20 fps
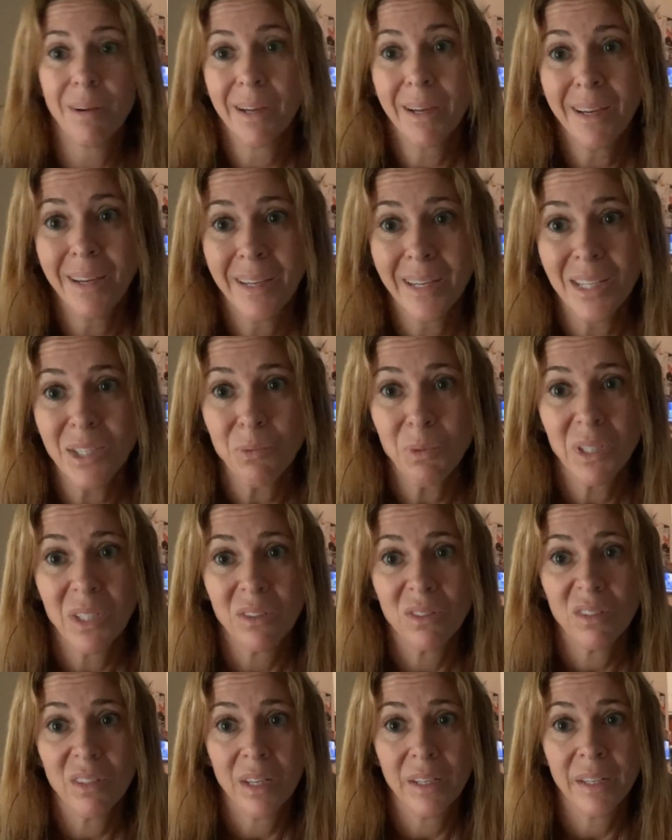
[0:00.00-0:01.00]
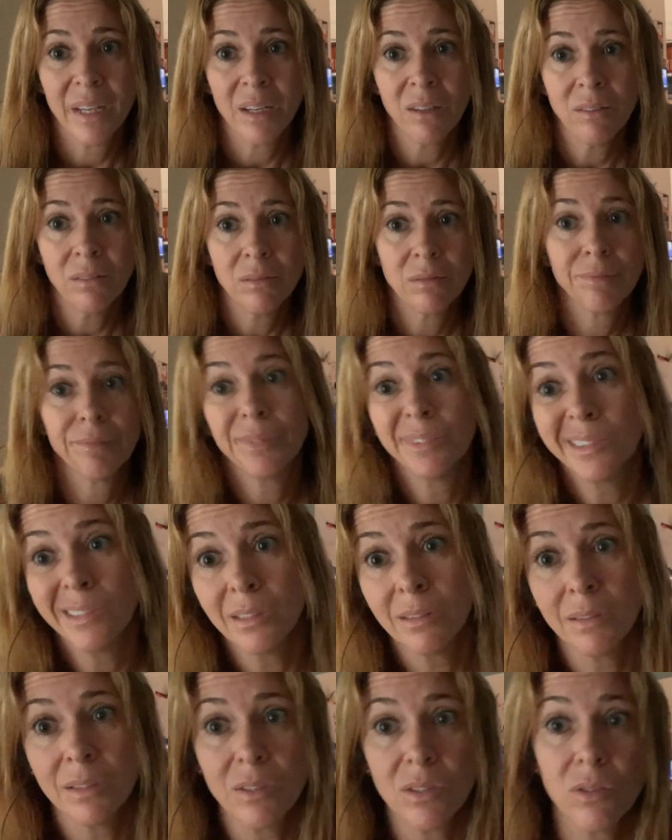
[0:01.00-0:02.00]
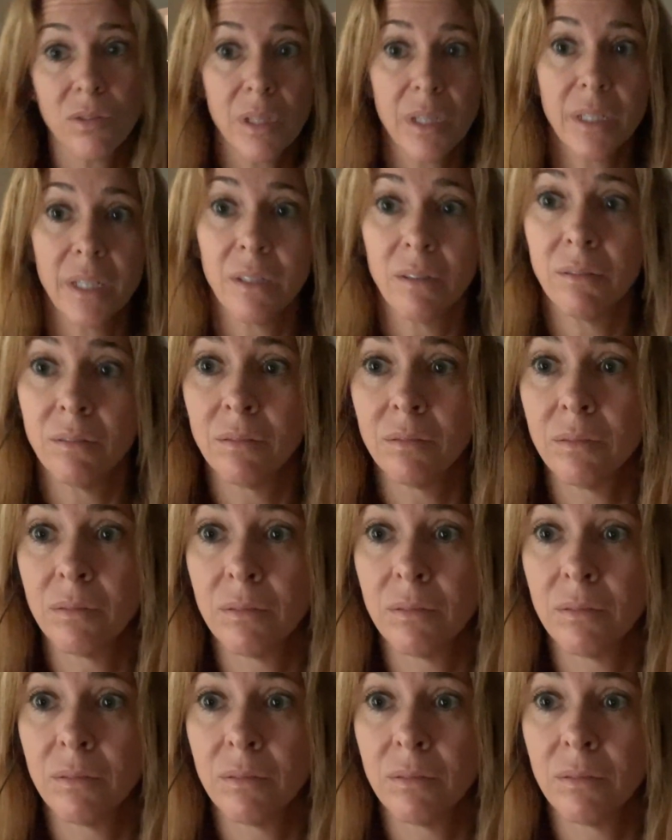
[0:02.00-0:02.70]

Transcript: I guess we could do that now. Yeah, let's do that now.